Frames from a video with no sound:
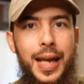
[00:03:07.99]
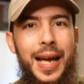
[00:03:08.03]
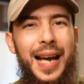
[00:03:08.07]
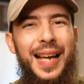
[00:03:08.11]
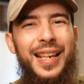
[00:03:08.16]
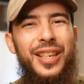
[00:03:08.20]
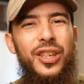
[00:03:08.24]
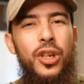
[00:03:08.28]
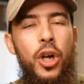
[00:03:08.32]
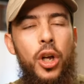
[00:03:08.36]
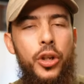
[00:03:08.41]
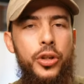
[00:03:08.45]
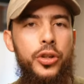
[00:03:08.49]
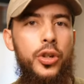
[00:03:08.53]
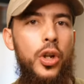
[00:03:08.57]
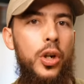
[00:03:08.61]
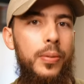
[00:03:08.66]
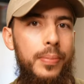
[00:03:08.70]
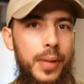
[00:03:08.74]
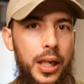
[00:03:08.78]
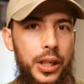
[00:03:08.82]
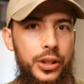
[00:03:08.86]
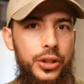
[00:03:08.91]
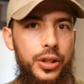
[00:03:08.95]
and not
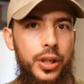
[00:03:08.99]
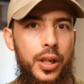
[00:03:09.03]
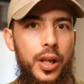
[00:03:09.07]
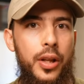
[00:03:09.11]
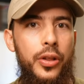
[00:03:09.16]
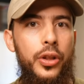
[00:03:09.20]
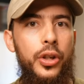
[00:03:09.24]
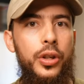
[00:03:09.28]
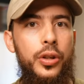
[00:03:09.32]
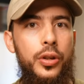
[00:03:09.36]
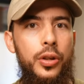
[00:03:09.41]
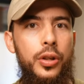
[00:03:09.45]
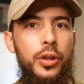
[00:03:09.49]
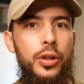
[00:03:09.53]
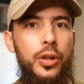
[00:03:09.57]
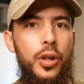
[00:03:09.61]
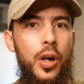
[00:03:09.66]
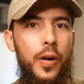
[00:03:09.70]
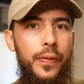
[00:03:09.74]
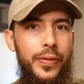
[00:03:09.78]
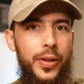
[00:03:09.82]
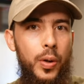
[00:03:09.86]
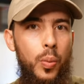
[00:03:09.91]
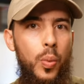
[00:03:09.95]
so much the good
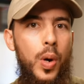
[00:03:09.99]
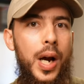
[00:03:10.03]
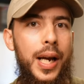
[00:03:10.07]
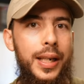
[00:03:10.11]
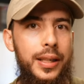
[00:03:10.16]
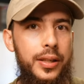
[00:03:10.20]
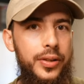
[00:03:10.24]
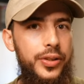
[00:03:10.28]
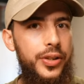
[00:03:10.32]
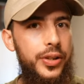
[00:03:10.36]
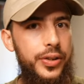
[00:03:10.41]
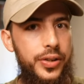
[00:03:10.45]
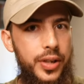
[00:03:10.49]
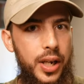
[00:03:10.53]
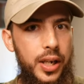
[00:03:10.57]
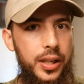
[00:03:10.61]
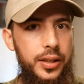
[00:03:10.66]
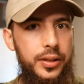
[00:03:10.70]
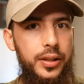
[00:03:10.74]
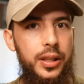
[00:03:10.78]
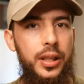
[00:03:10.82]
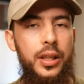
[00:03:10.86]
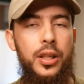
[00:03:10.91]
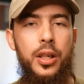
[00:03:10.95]
of the wider
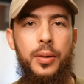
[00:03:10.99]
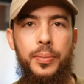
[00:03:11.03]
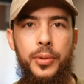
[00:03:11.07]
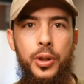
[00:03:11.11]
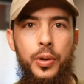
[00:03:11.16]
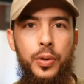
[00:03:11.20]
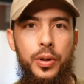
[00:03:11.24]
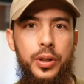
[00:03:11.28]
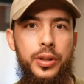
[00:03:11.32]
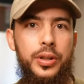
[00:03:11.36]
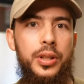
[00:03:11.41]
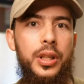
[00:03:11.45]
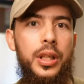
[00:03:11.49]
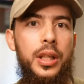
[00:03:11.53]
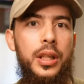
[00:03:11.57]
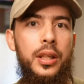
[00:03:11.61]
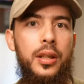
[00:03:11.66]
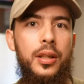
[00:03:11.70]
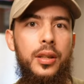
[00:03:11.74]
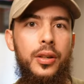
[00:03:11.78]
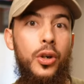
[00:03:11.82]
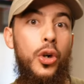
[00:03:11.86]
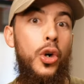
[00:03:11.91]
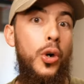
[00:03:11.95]
society,
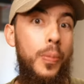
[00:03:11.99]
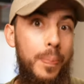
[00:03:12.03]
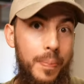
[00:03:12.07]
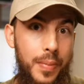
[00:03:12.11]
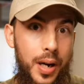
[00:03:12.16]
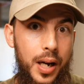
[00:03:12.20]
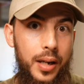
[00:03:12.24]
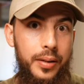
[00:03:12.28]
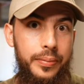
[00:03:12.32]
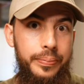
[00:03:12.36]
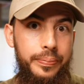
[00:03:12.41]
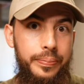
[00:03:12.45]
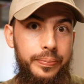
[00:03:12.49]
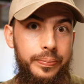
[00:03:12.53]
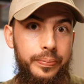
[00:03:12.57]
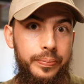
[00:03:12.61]
community, ummah.